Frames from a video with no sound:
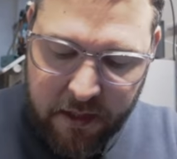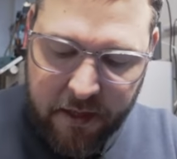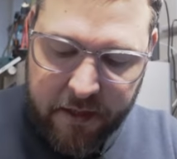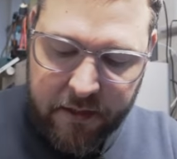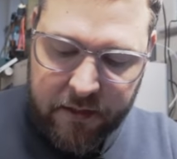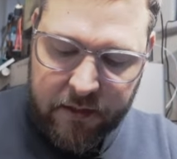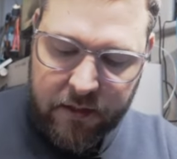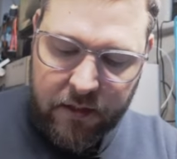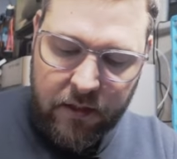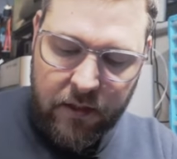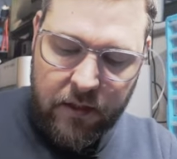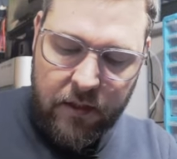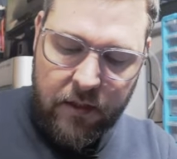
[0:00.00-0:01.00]
guys
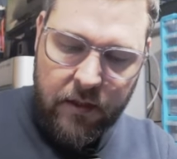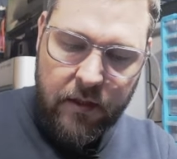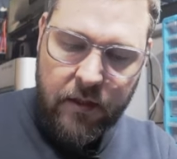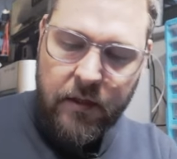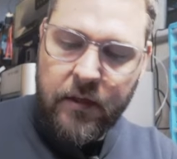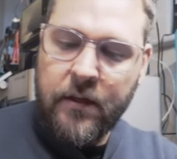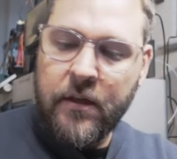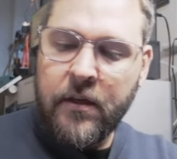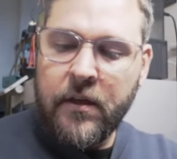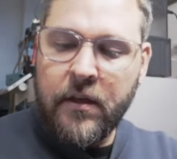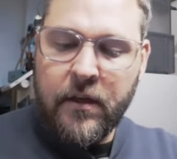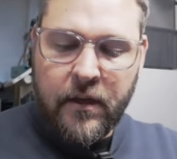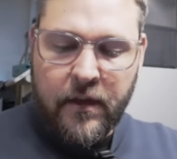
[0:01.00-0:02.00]

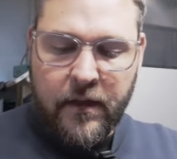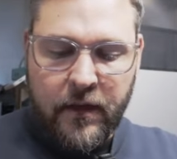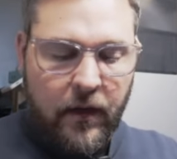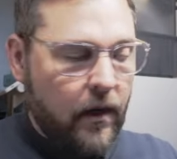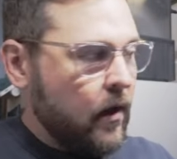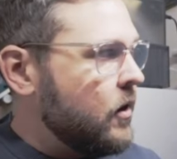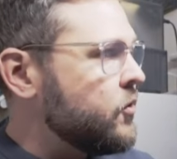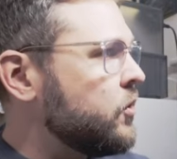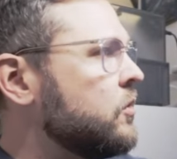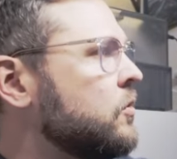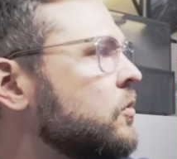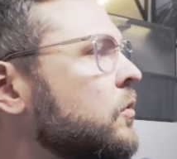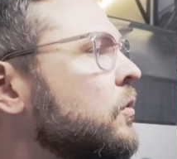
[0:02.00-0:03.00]
that allows you
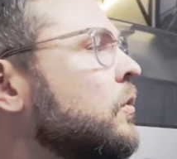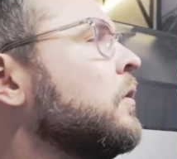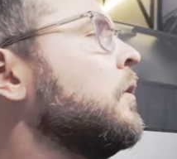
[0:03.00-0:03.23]
to